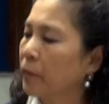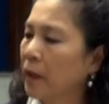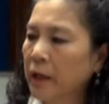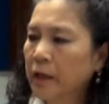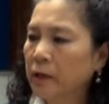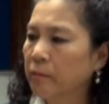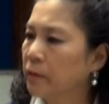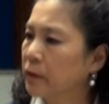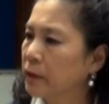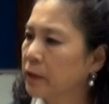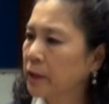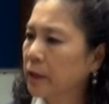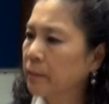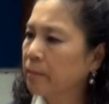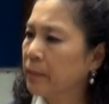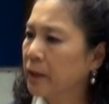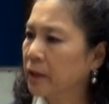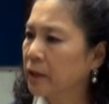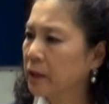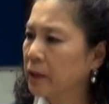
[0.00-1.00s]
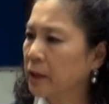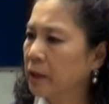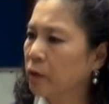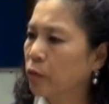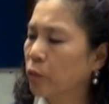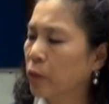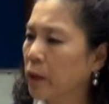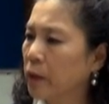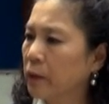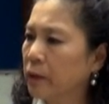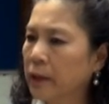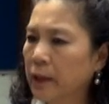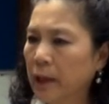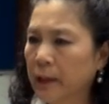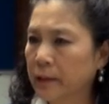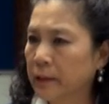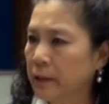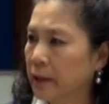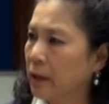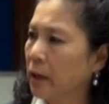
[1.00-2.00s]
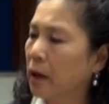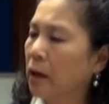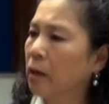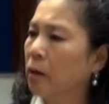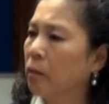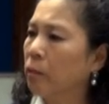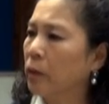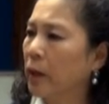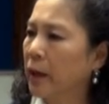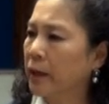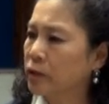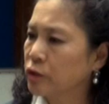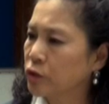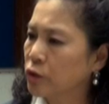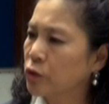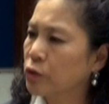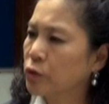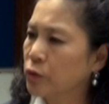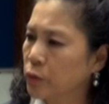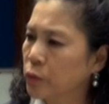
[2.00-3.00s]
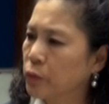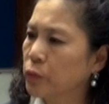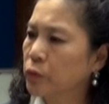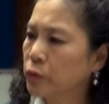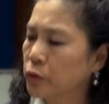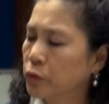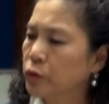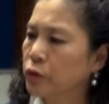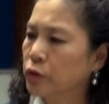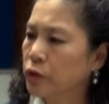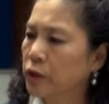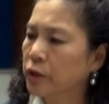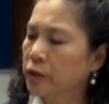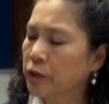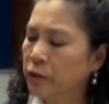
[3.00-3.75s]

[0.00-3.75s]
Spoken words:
Anybody can make an inquiry, and they are obliged to share